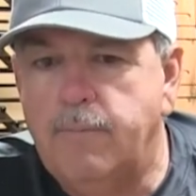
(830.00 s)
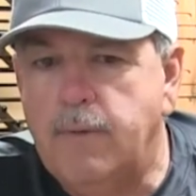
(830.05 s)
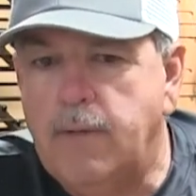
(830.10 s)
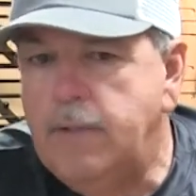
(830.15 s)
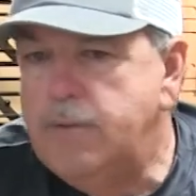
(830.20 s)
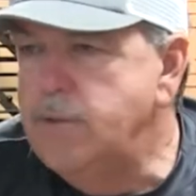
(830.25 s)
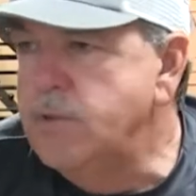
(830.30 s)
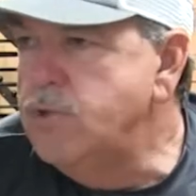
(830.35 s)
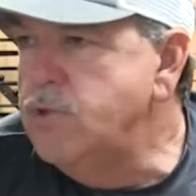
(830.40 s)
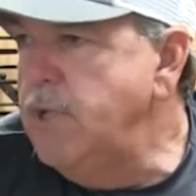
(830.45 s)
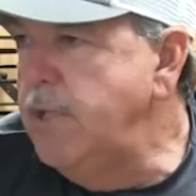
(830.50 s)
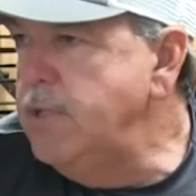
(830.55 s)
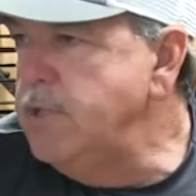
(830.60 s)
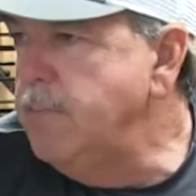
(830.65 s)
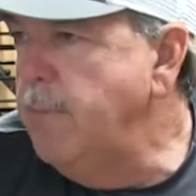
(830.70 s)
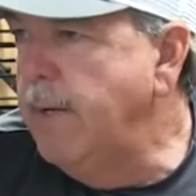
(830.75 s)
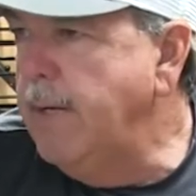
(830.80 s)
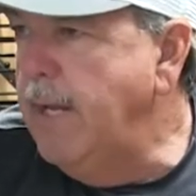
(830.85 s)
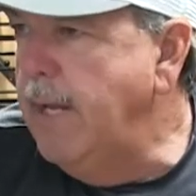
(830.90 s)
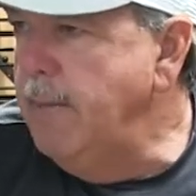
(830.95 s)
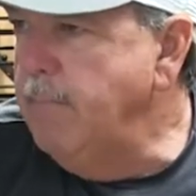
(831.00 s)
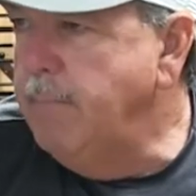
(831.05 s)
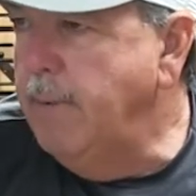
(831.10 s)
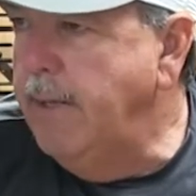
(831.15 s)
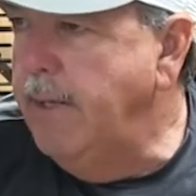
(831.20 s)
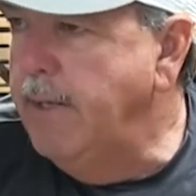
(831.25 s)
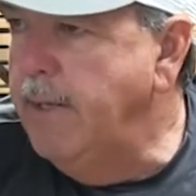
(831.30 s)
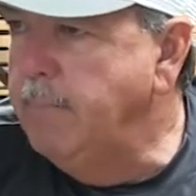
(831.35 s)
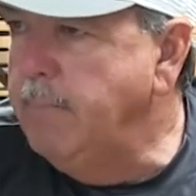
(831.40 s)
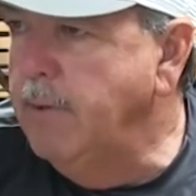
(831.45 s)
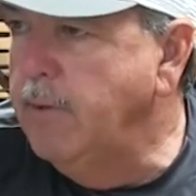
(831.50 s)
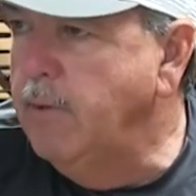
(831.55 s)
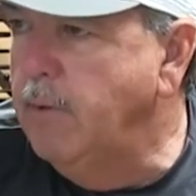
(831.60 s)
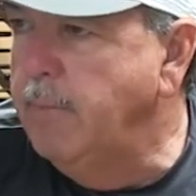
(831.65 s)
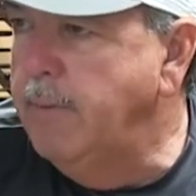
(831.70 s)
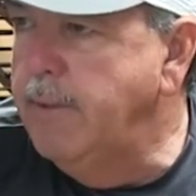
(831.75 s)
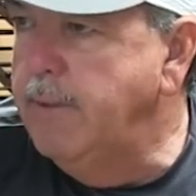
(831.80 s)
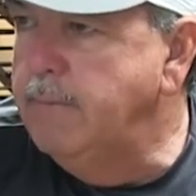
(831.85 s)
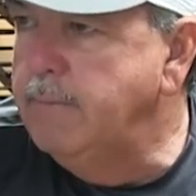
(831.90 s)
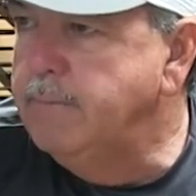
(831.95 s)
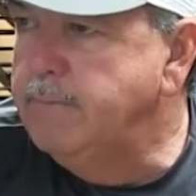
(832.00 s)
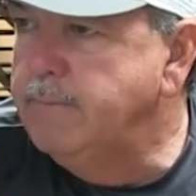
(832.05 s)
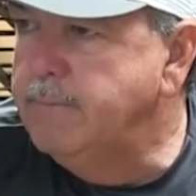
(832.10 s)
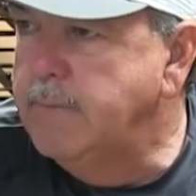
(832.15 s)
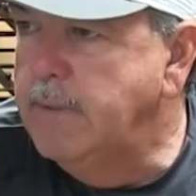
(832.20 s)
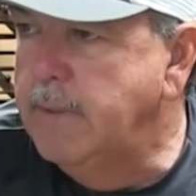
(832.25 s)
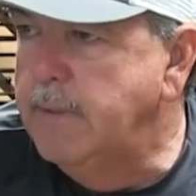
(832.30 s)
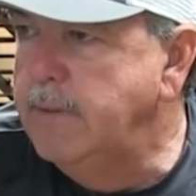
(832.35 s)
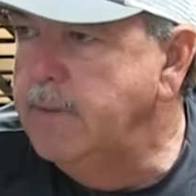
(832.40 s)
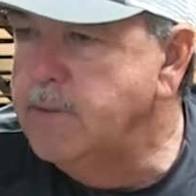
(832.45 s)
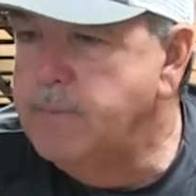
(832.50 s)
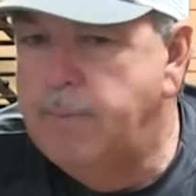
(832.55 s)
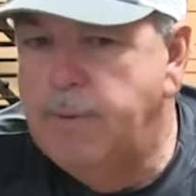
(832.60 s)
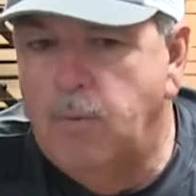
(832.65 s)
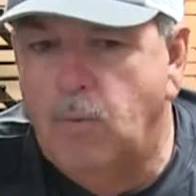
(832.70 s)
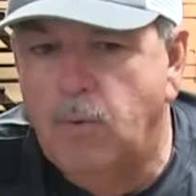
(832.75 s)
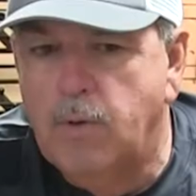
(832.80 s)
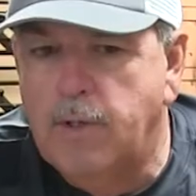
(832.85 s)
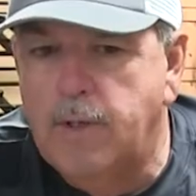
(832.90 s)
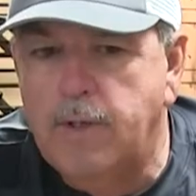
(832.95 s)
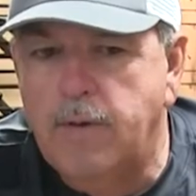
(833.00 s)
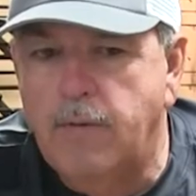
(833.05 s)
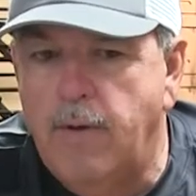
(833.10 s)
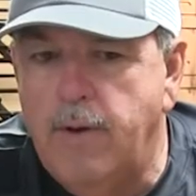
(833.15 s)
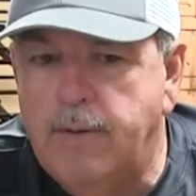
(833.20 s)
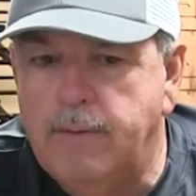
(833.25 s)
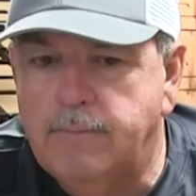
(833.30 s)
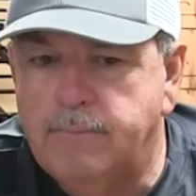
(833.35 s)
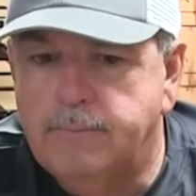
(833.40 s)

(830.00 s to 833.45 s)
I just changed my game plan up a little bit and it's been working great.